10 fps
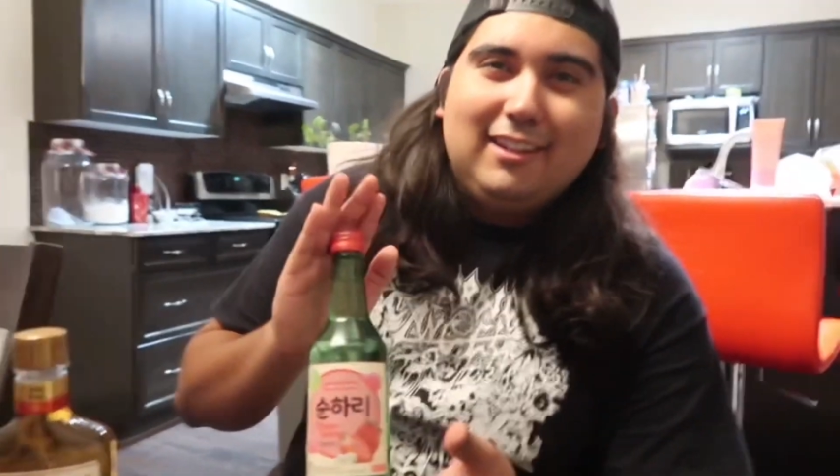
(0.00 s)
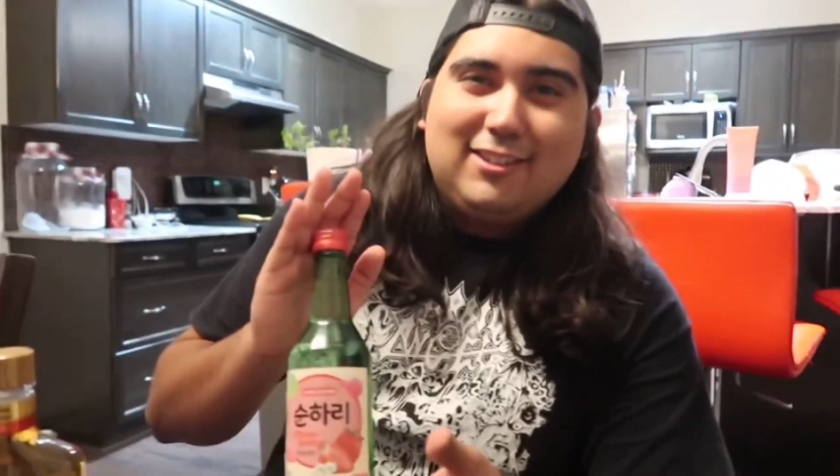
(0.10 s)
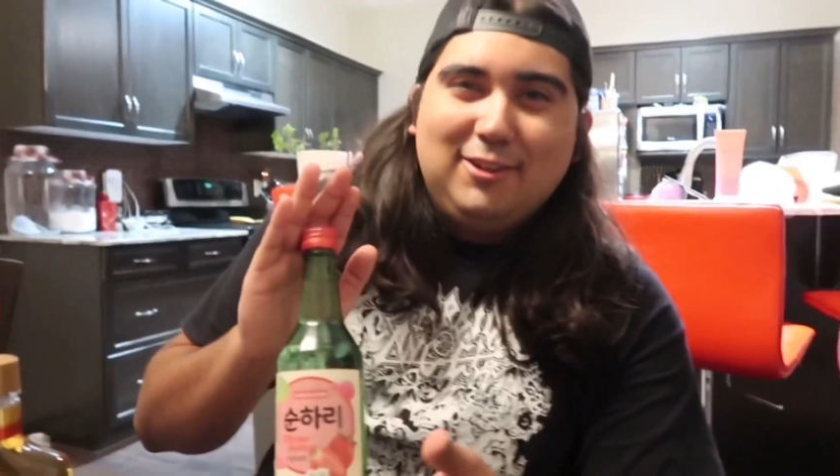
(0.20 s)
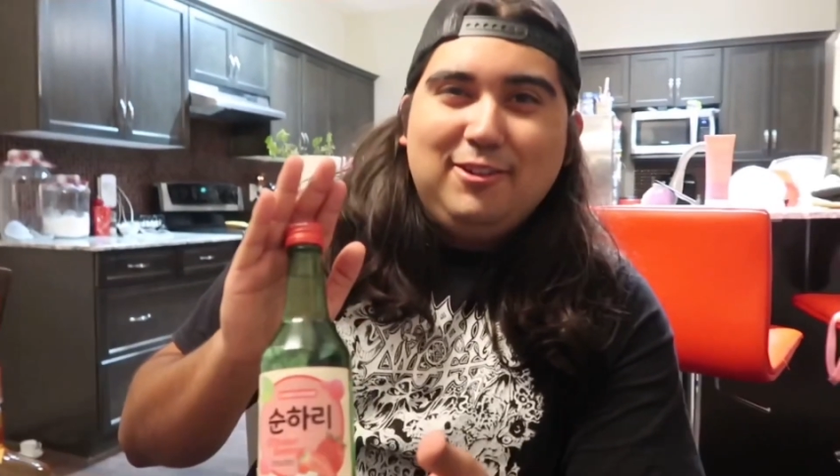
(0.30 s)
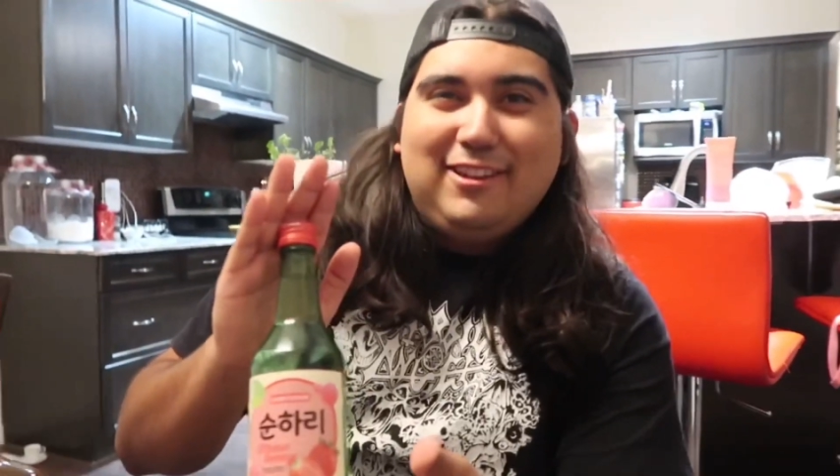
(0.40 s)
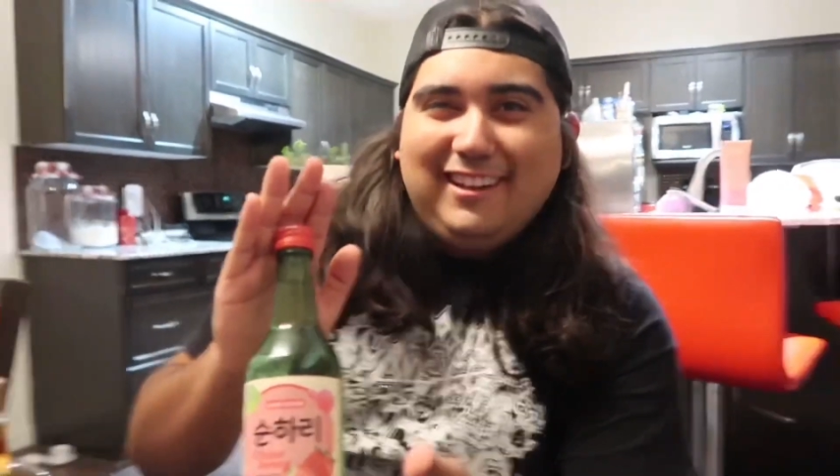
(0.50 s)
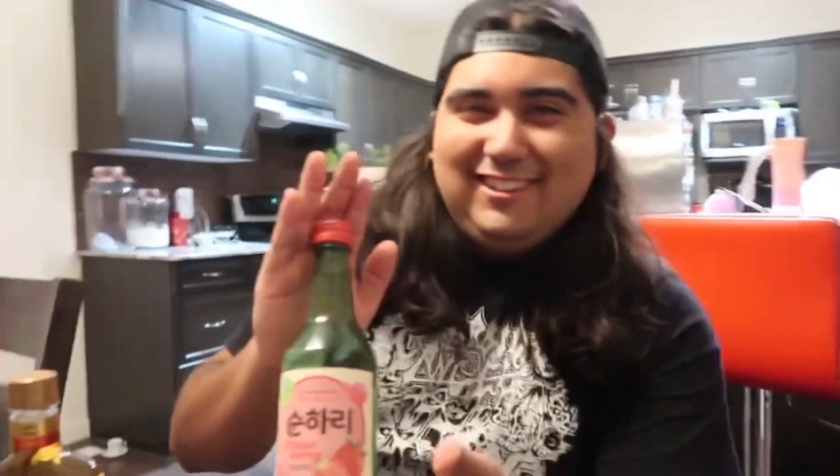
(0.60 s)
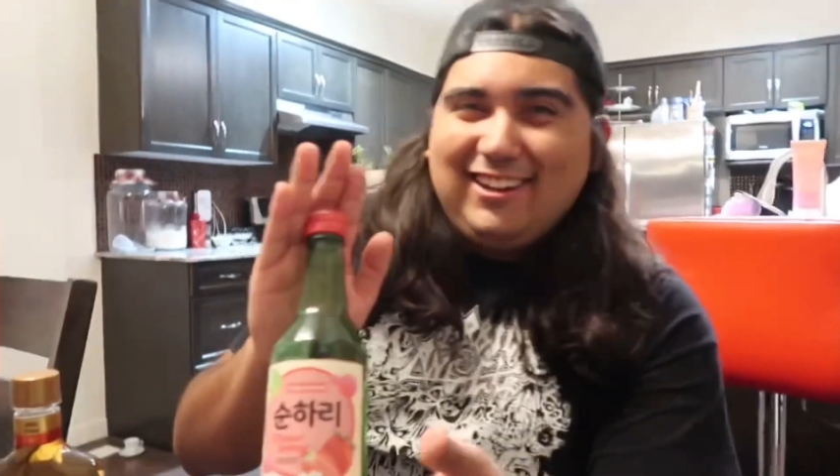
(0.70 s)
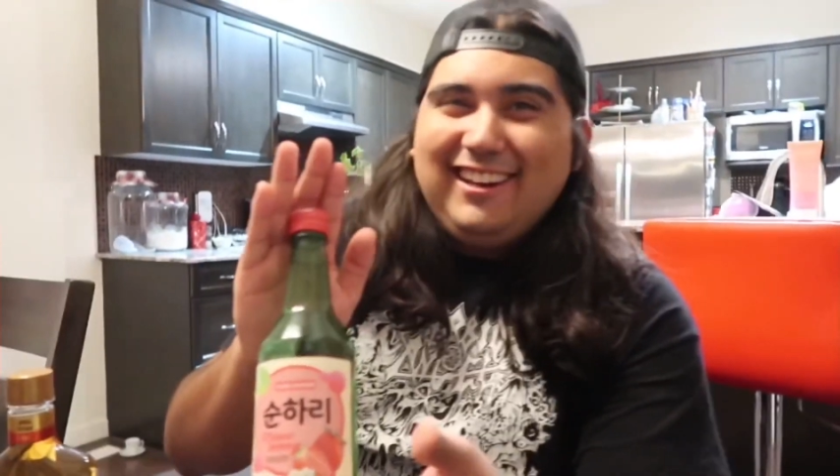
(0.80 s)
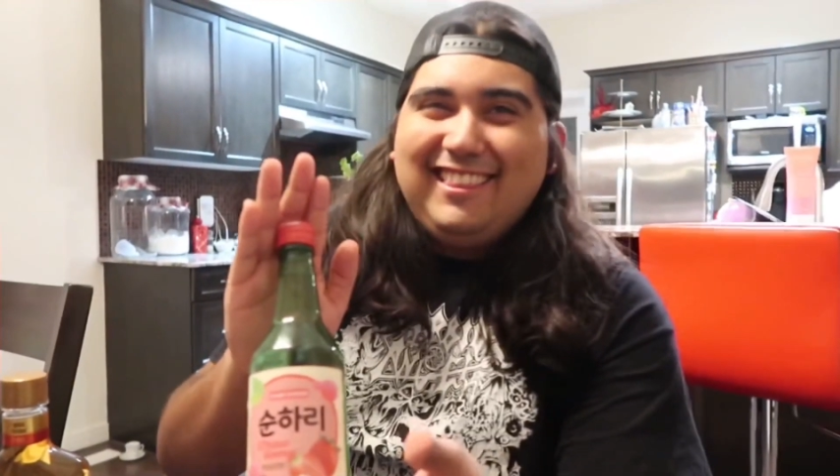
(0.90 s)
so you
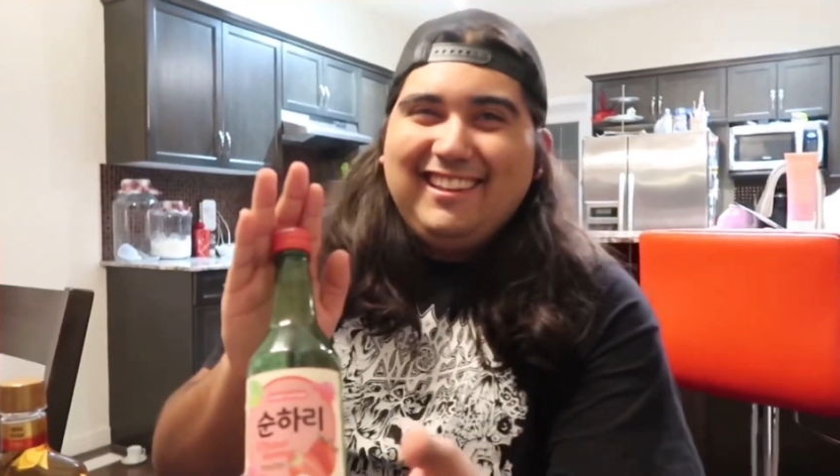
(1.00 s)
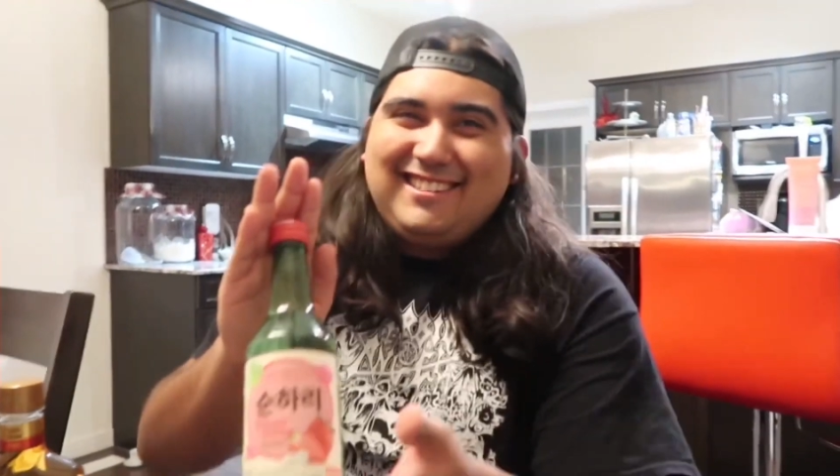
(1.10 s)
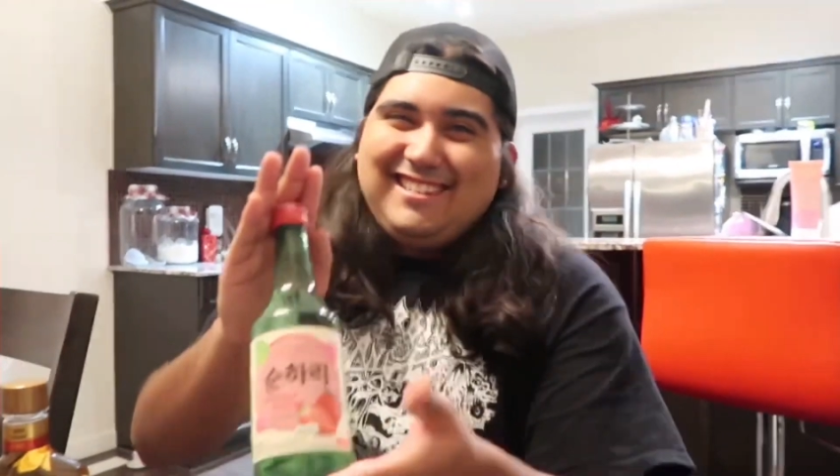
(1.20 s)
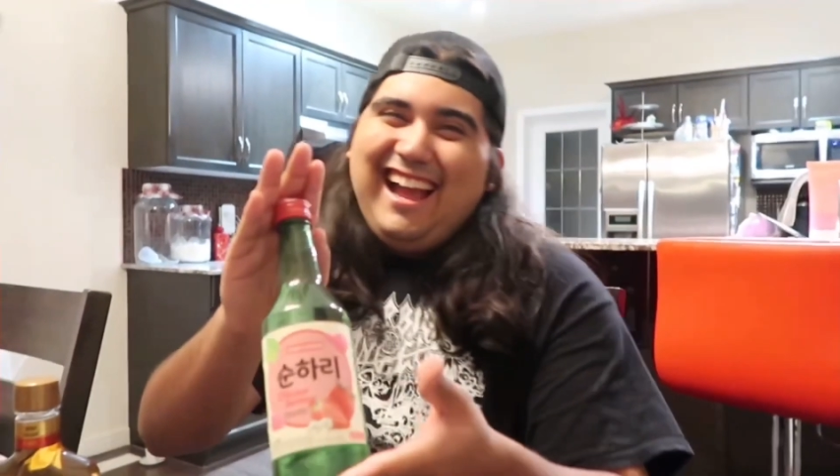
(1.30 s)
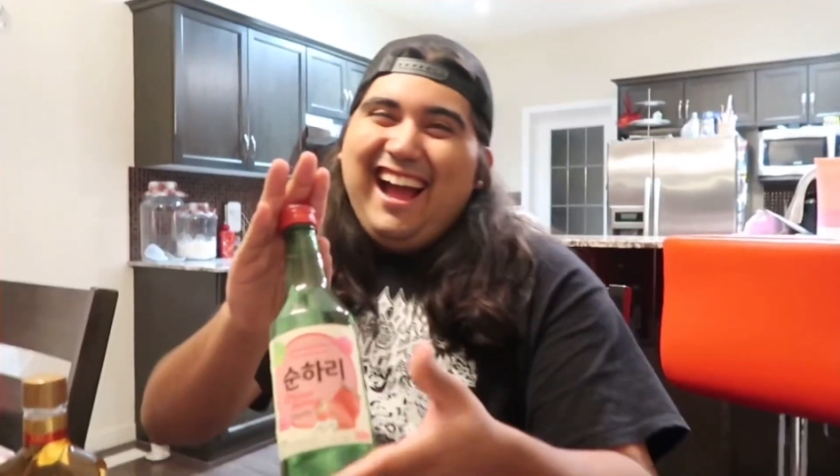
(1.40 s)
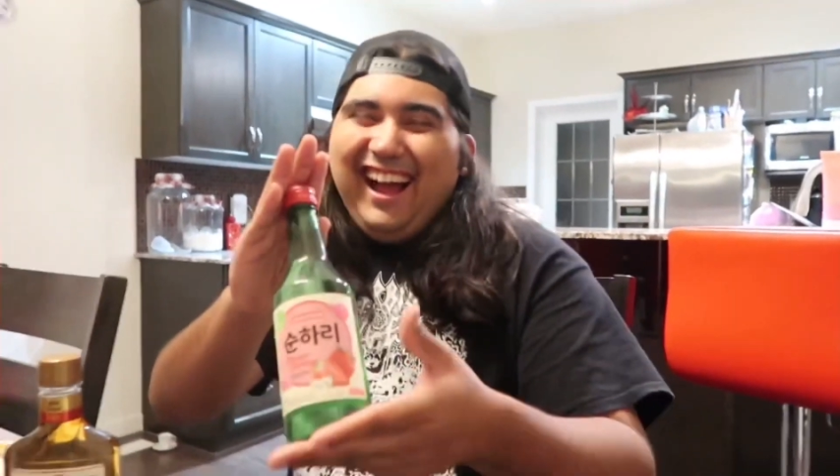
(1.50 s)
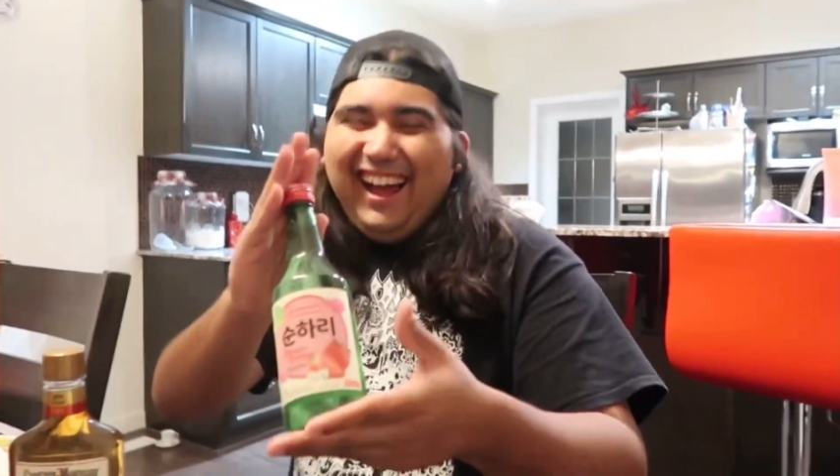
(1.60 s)
can drink this now.